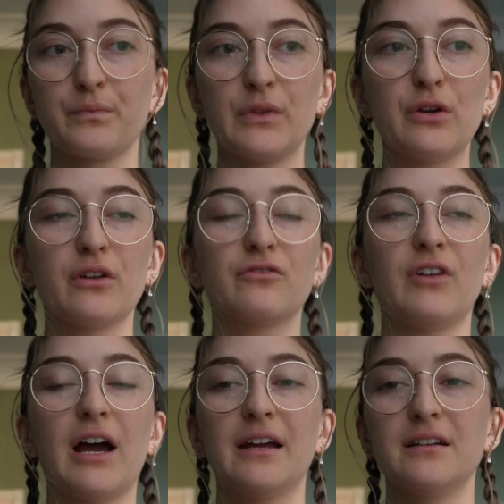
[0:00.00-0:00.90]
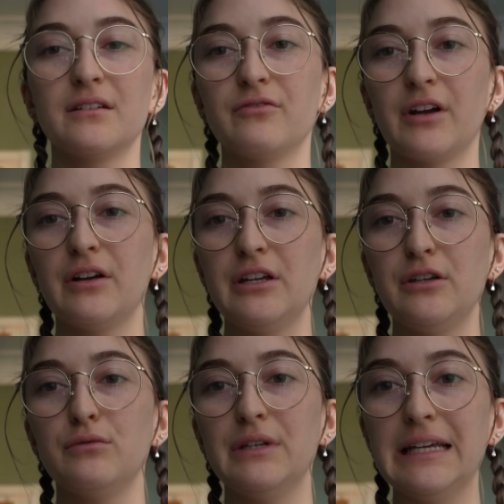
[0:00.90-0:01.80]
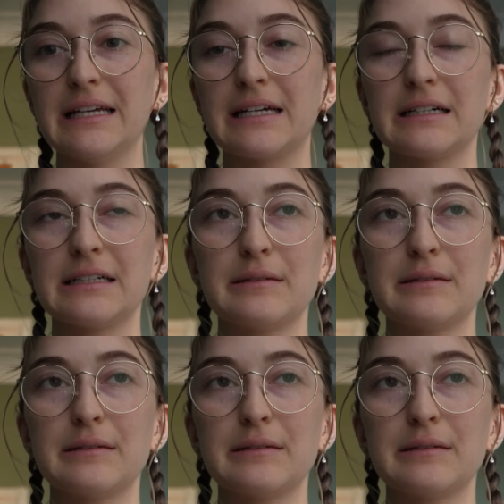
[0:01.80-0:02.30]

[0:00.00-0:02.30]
You can find very unique